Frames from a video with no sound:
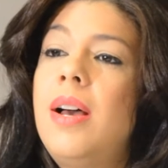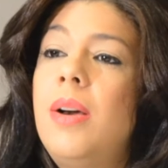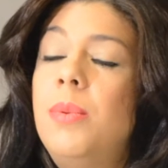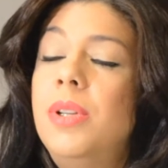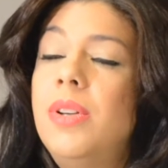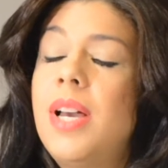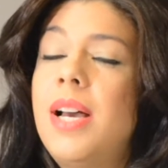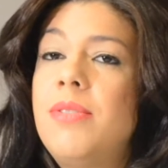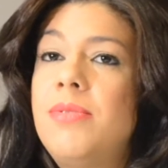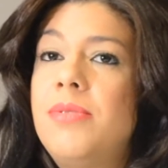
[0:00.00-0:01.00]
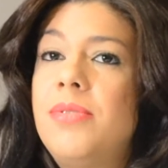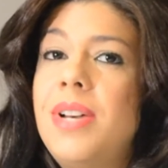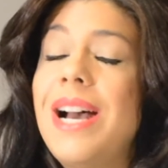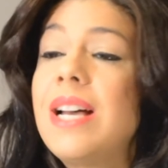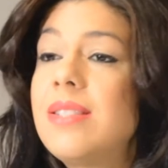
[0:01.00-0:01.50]
when you have
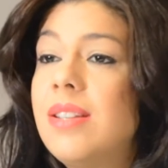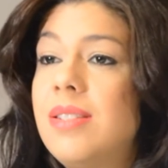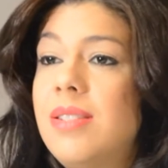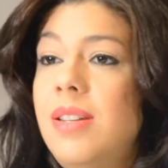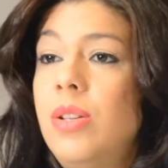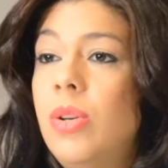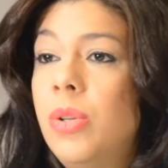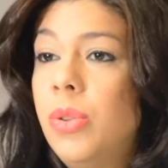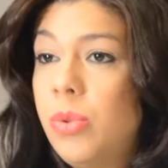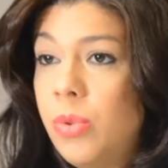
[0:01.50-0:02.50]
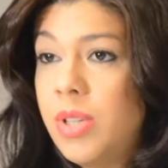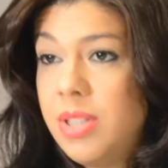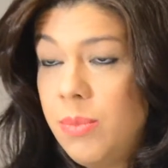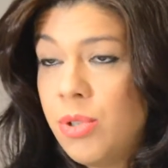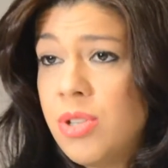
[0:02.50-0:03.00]
assets and you go through a
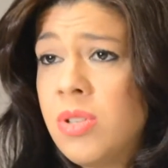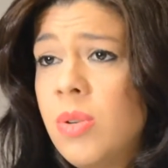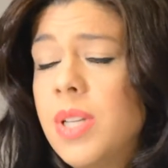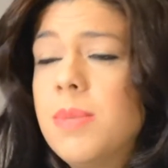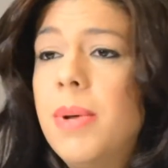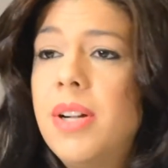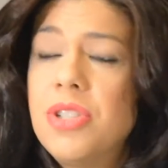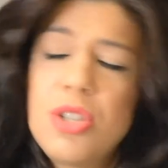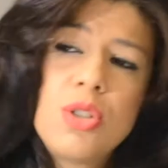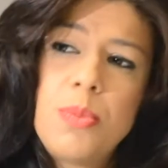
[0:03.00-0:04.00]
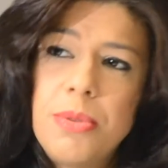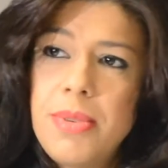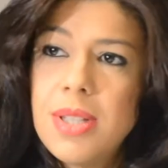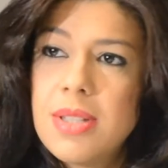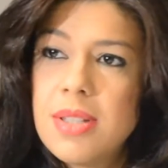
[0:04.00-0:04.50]
divorce. So it's better just to
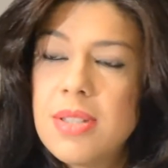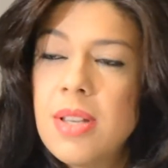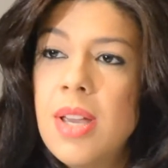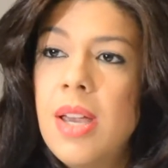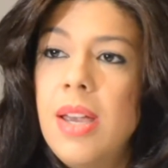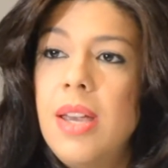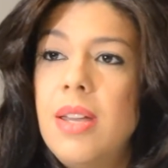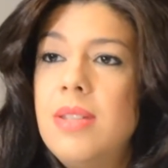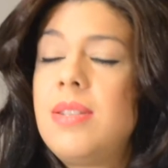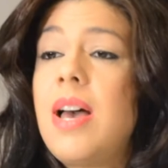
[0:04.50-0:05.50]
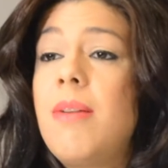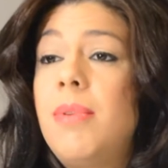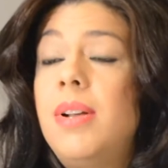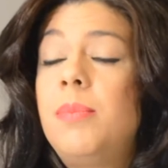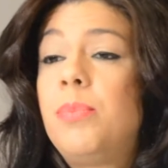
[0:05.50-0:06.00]
prevent it and have
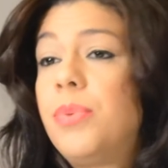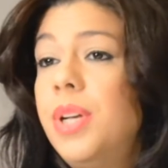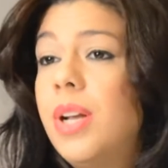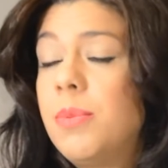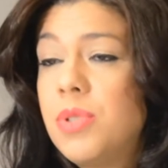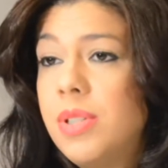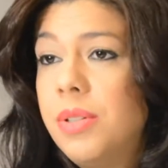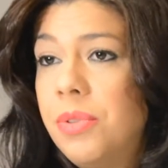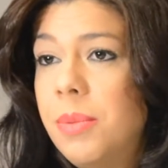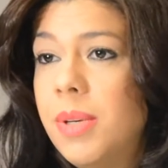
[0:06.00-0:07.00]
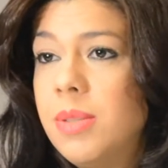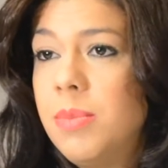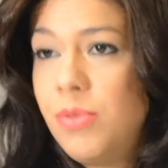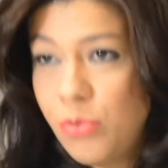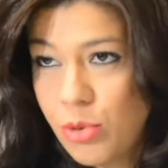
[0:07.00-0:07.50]
a prenuptial agreement
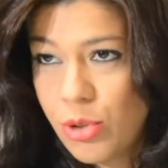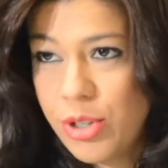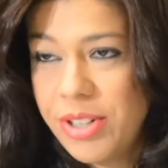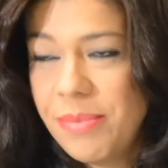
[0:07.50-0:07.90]
before